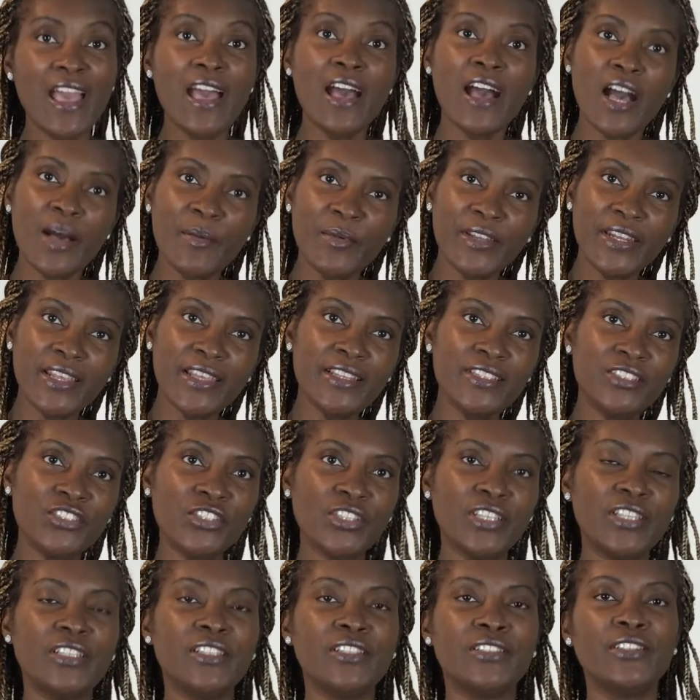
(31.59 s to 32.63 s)
I'm an energy
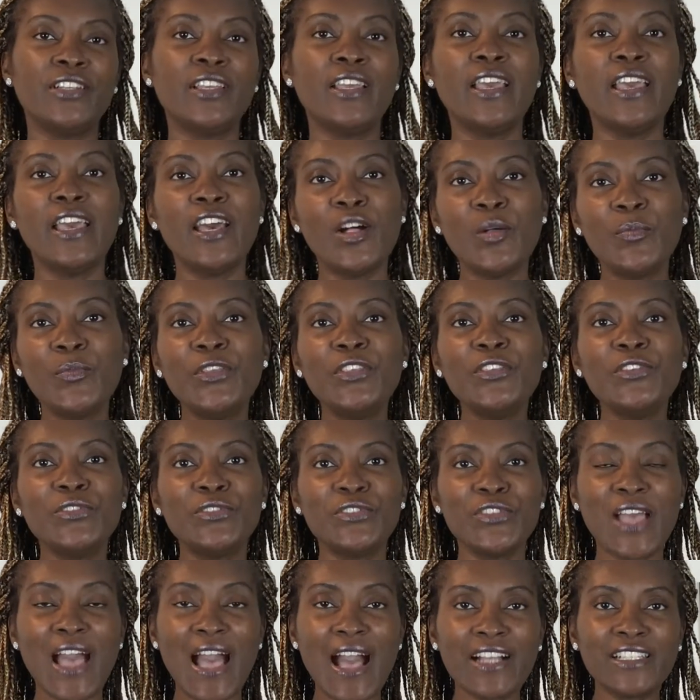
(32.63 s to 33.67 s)
healer, helping you
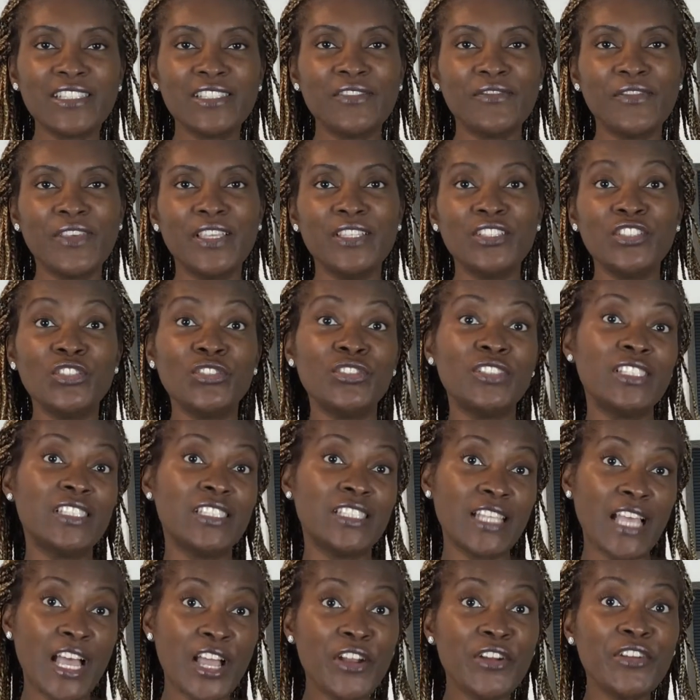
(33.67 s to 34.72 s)
to activate your
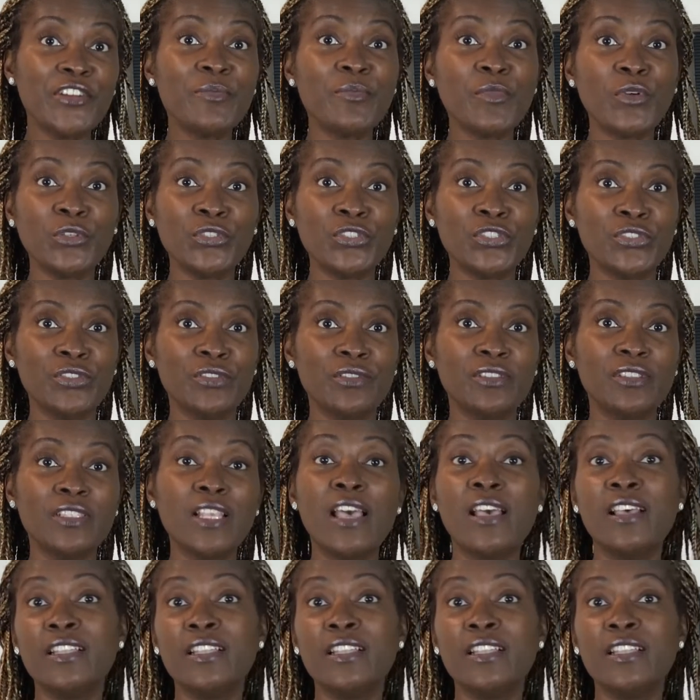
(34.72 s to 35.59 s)
desired emotions